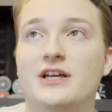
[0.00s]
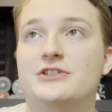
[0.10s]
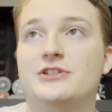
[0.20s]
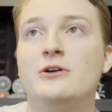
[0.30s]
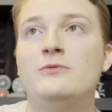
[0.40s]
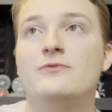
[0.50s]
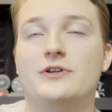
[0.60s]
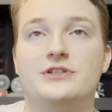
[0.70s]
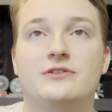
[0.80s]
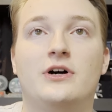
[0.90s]
So
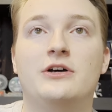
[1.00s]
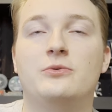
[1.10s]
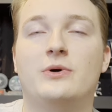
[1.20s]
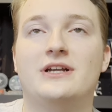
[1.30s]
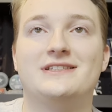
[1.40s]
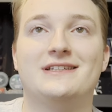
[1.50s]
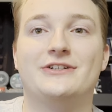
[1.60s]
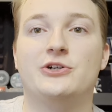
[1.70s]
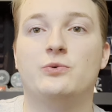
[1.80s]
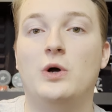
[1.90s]
first of all, you want to
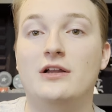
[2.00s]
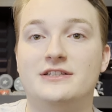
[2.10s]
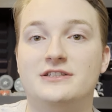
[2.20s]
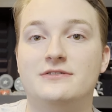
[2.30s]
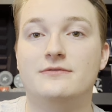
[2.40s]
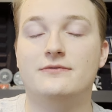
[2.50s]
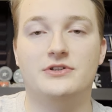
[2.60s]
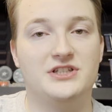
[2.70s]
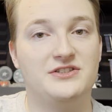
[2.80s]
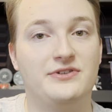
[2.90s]
select your wallet. For
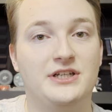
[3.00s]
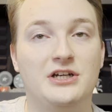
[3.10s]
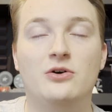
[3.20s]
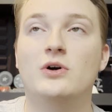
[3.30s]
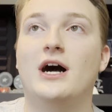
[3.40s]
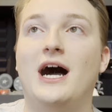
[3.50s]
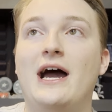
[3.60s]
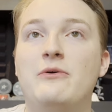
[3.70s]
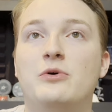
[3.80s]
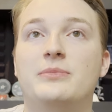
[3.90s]
this video,
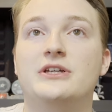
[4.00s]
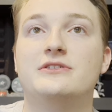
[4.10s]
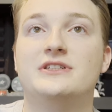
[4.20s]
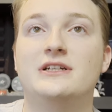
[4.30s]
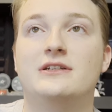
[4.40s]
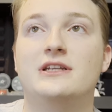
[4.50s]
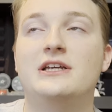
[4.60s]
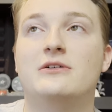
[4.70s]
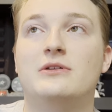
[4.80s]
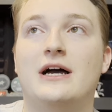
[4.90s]
I will be using
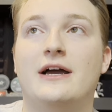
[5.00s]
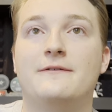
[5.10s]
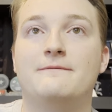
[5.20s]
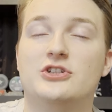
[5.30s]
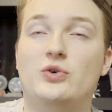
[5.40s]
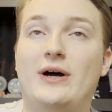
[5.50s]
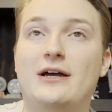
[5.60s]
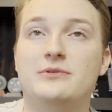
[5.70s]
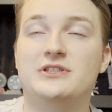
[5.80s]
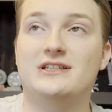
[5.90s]
Neoline. So
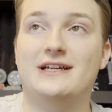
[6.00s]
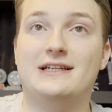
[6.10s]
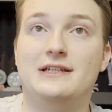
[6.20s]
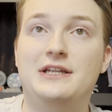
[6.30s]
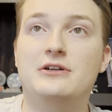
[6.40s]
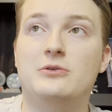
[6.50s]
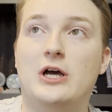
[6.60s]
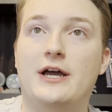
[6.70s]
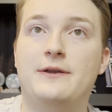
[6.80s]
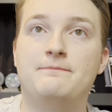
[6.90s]
I will select
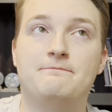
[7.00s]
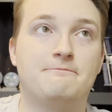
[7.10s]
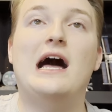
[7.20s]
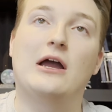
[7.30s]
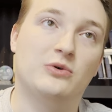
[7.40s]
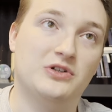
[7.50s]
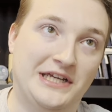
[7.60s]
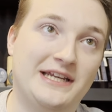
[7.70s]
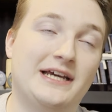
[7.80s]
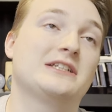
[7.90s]
Neoline, I will
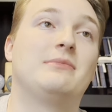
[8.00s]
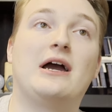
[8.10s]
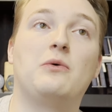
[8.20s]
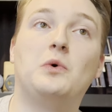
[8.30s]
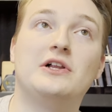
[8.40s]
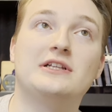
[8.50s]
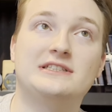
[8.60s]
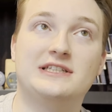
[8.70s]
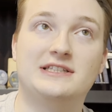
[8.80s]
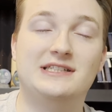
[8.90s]
connect my
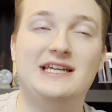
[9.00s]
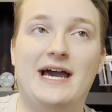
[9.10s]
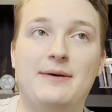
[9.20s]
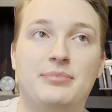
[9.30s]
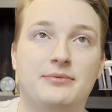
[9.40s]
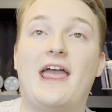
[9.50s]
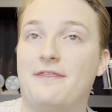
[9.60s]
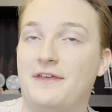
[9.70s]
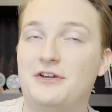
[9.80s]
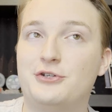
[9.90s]
wallet to the D app,
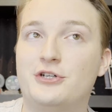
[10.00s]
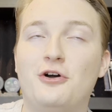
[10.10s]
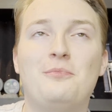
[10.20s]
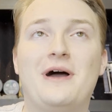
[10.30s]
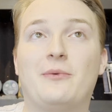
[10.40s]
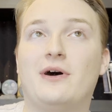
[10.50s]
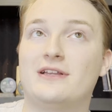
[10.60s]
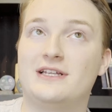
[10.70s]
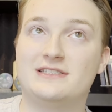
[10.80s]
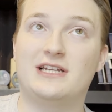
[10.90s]
and there you go, my
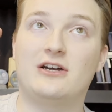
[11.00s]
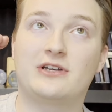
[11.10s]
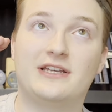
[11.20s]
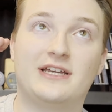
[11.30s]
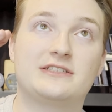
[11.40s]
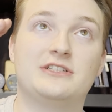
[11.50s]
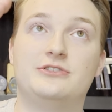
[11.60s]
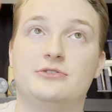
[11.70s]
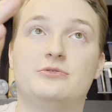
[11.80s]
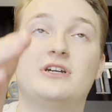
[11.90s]
wallet is now connected
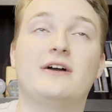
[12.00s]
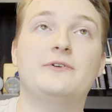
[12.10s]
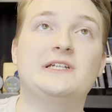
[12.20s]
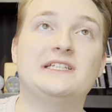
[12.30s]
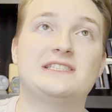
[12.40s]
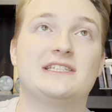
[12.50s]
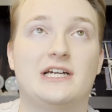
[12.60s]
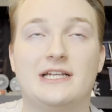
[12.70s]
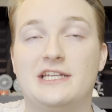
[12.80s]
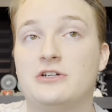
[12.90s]
to
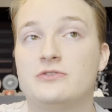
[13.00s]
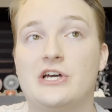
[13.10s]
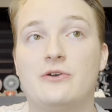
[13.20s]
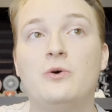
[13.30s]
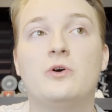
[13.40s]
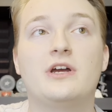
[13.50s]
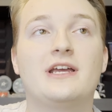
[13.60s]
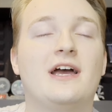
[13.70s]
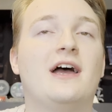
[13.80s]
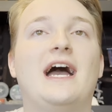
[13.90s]
governance.neo.org.